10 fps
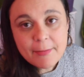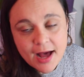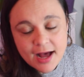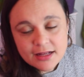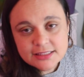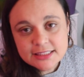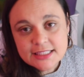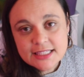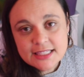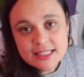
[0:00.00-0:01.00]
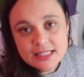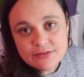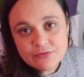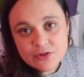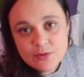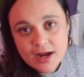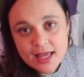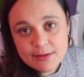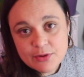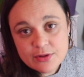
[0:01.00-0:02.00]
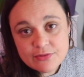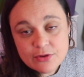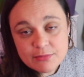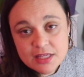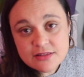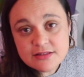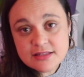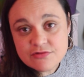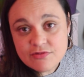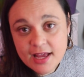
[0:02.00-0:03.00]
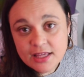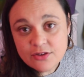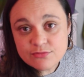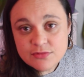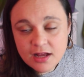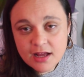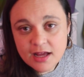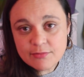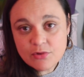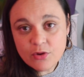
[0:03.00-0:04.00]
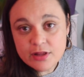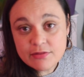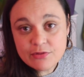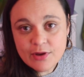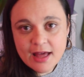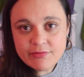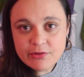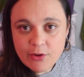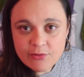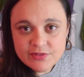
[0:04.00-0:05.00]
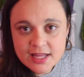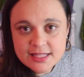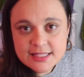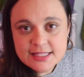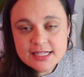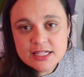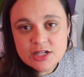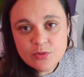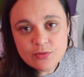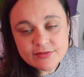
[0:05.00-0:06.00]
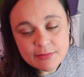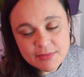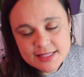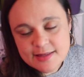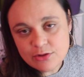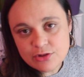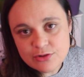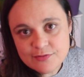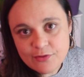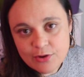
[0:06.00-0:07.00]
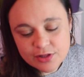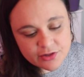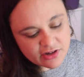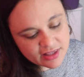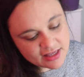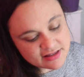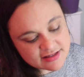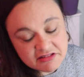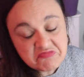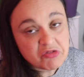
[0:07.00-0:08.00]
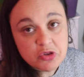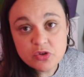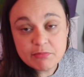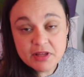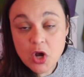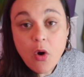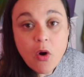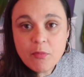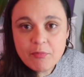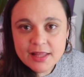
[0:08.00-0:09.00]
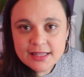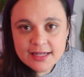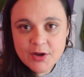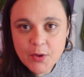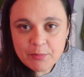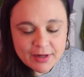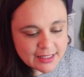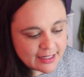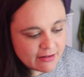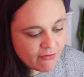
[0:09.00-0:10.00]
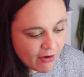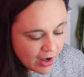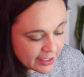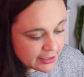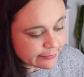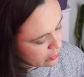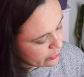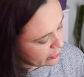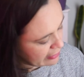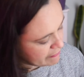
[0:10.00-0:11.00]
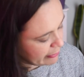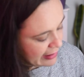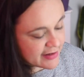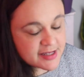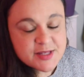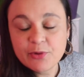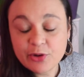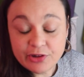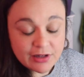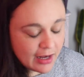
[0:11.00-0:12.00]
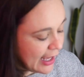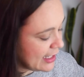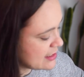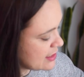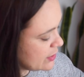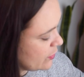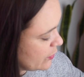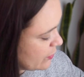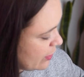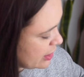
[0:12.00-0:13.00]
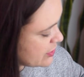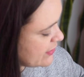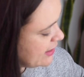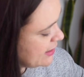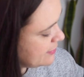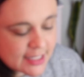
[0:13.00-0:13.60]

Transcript: But if you are able, if your medium is drying on time, or if you have confidence with the mix that you use for other orchids, it should be completely fine. So you have already explored light, watering.